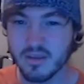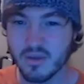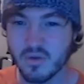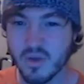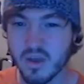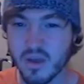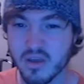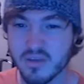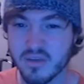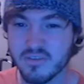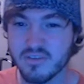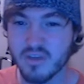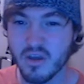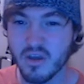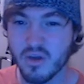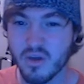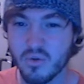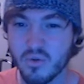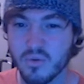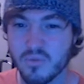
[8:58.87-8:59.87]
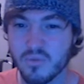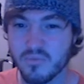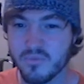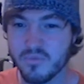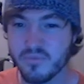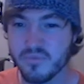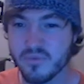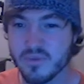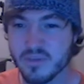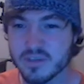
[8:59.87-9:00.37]
Okay, so
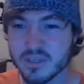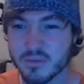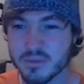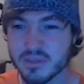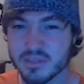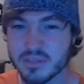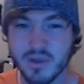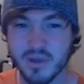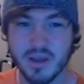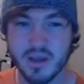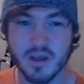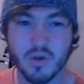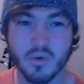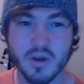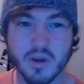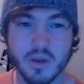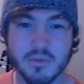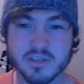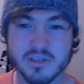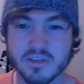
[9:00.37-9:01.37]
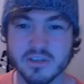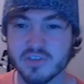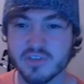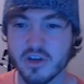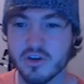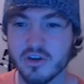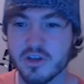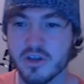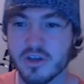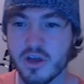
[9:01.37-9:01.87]
Summon Tomato. What did I pitch off
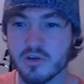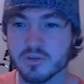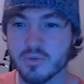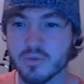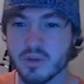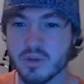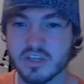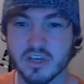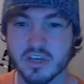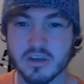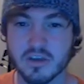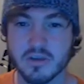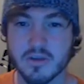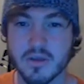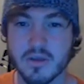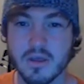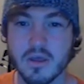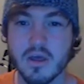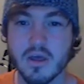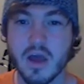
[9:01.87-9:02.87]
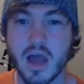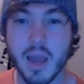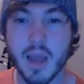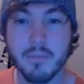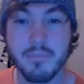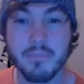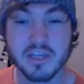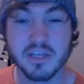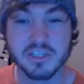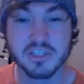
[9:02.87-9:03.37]
Charity? I always want to check. I
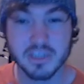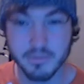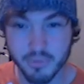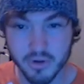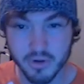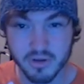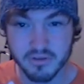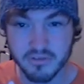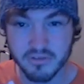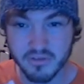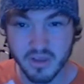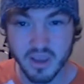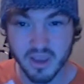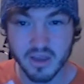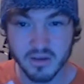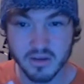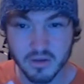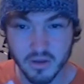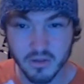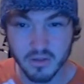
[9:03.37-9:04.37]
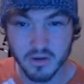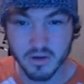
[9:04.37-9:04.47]
pitched the Apprentice and Call